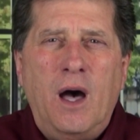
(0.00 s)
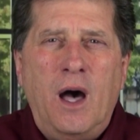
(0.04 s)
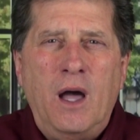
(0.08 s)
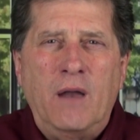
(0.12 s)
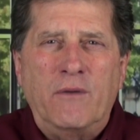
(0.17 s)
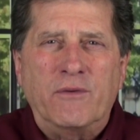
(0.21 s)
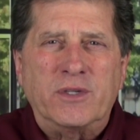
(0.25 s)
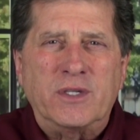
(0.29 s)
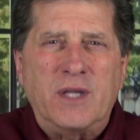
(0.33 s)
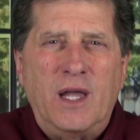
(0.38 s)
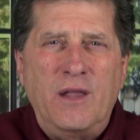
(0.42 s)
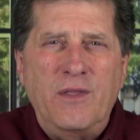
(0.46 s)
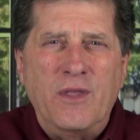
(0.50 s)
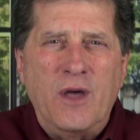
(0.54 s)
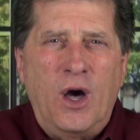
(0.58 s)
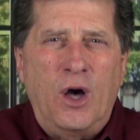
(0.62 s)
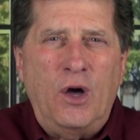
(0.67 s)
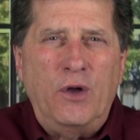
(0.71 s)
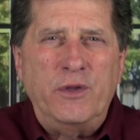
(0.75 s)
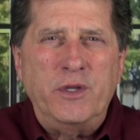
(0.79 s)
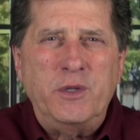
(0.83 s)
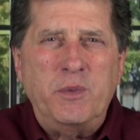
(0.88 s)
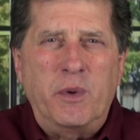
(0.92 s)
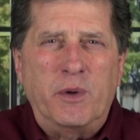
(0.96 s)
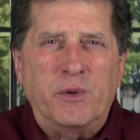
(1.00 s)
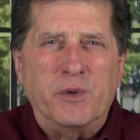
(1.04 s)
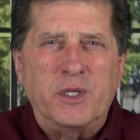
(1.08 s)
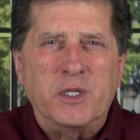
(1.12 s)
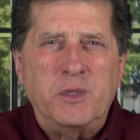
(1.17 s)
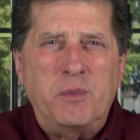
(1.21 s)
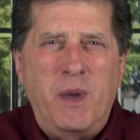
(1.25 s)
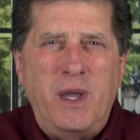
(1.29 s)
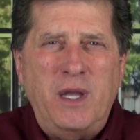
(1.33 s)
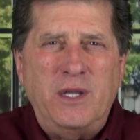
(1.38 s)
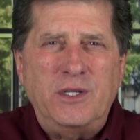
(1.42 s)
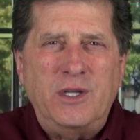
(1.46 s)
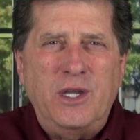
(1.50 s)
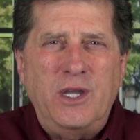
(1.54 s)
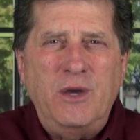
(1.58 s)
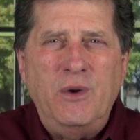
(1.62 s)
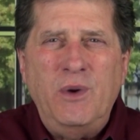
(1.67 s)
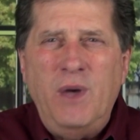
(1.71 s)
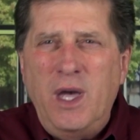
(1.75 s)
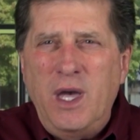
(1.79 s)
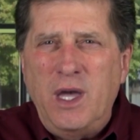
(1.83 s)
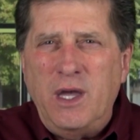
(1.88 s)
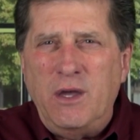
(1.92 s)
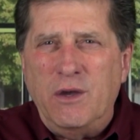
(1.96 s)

all of a sudden the Holy Spirit will speak to you.